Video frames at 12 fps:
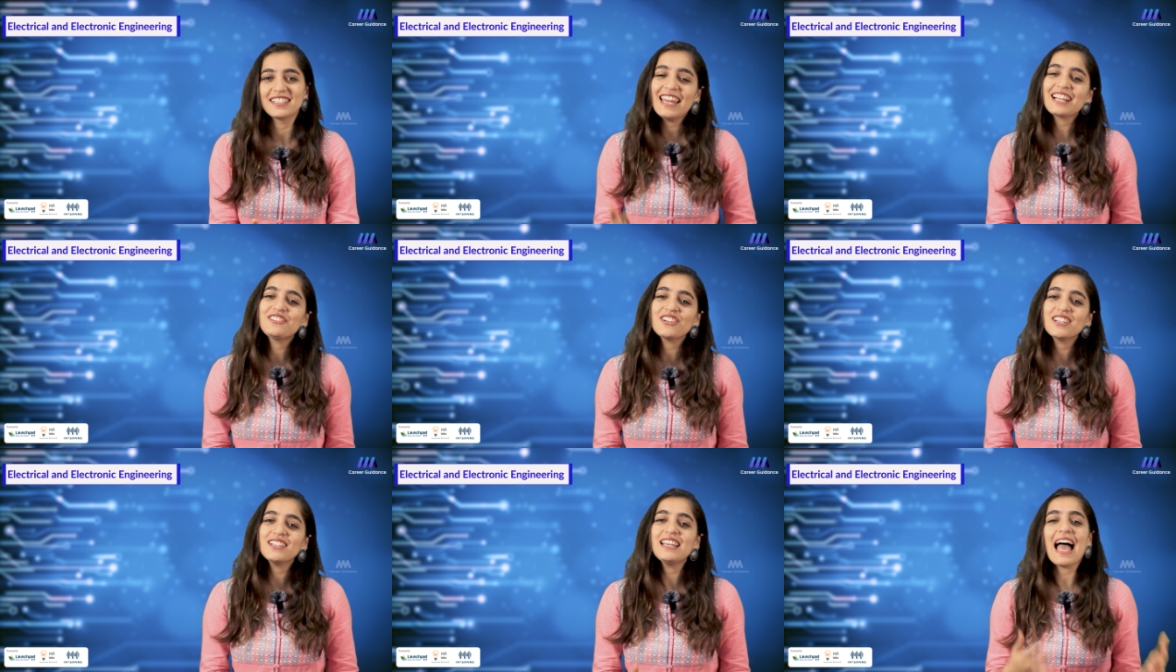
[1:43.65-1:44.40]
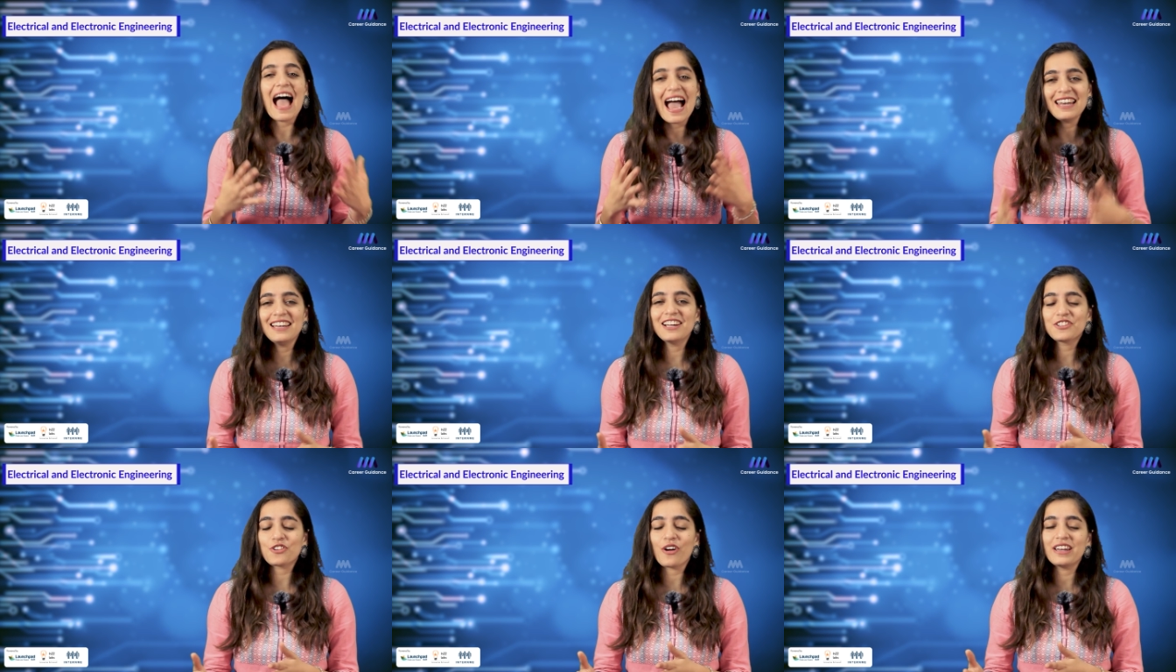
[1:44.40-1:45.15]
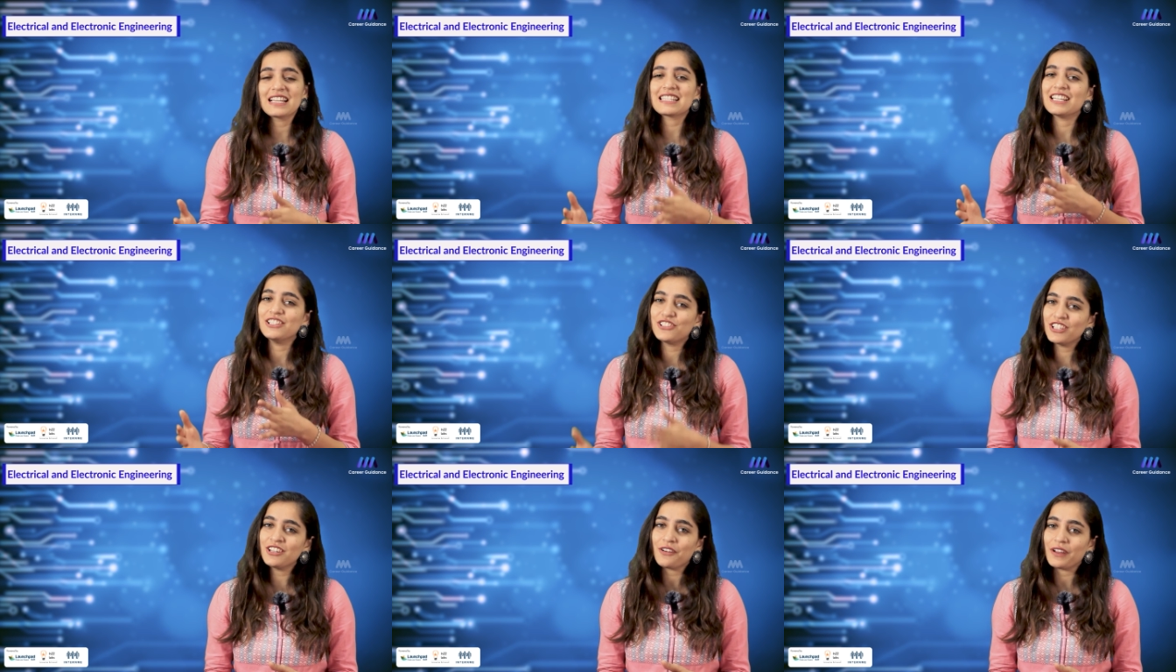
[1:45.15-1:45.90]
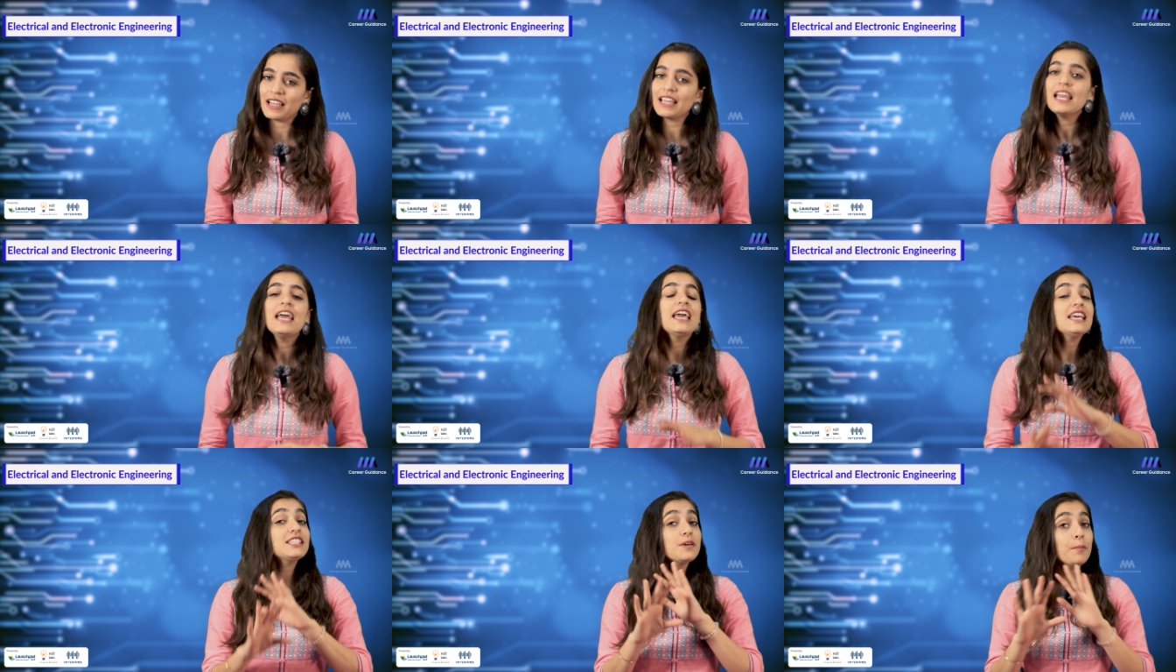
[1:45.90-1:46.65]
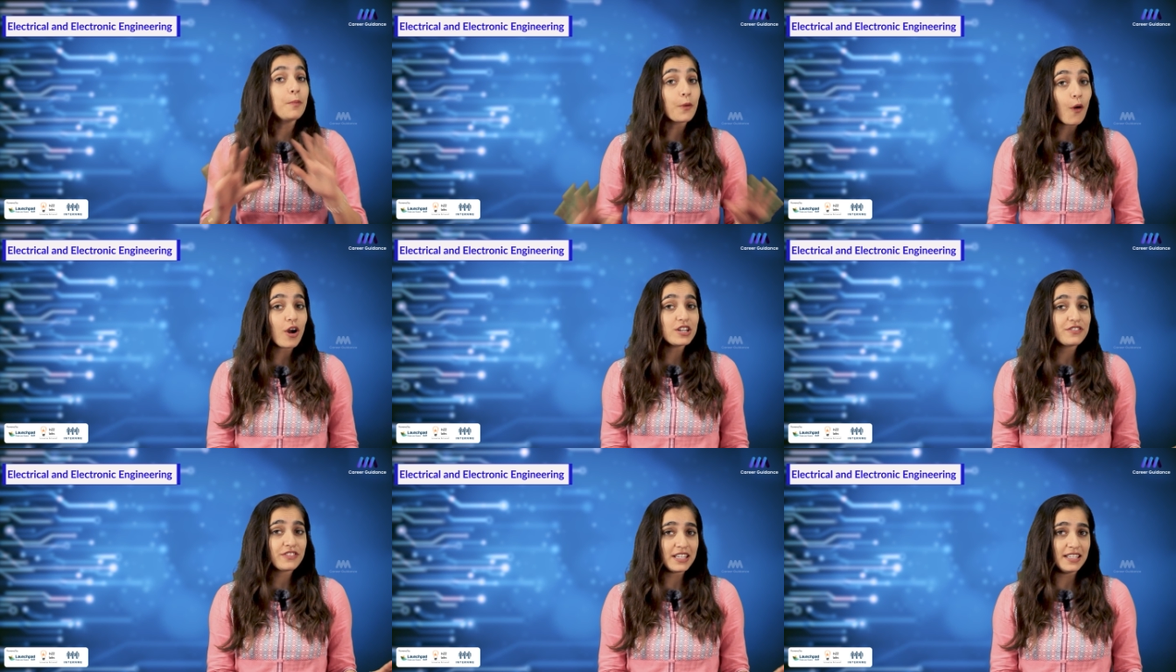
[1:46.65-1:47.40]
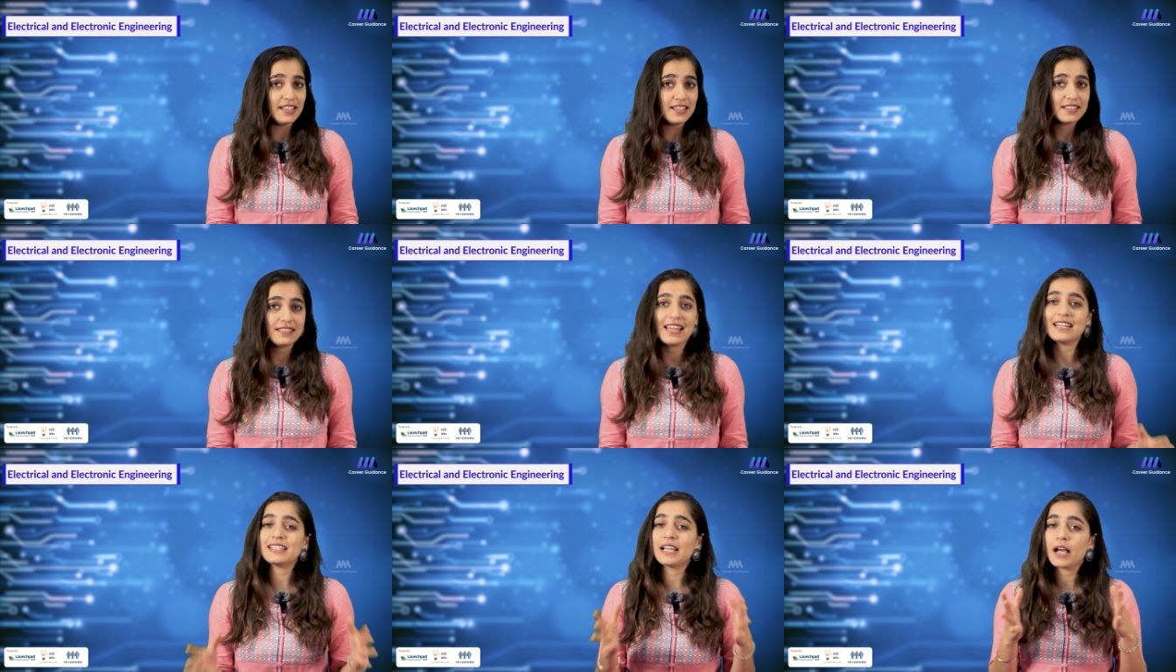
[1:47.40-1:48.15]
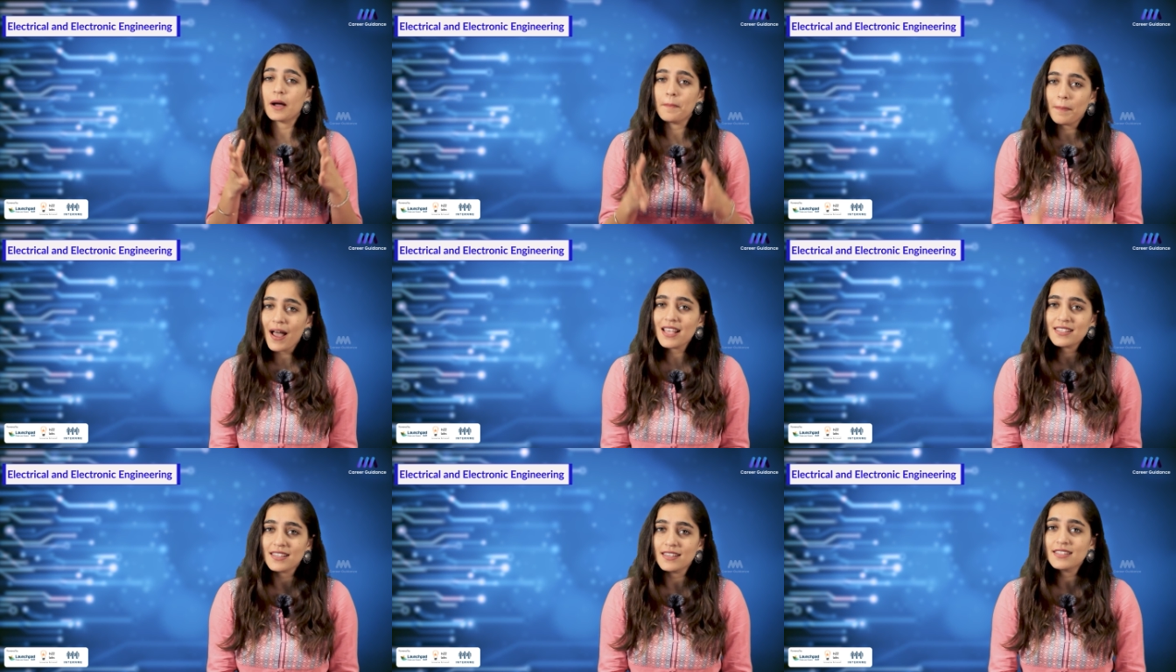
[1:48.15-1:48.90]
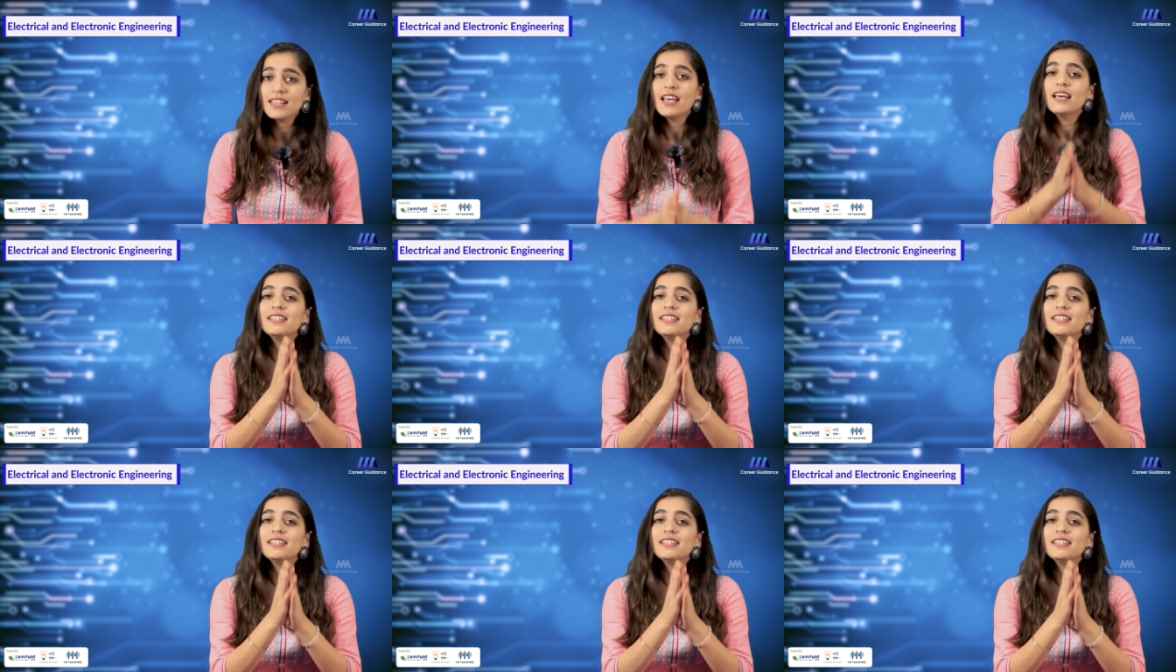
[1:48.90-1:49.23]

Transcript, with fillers: Electrical and electronics engineering is a broad field that encompasses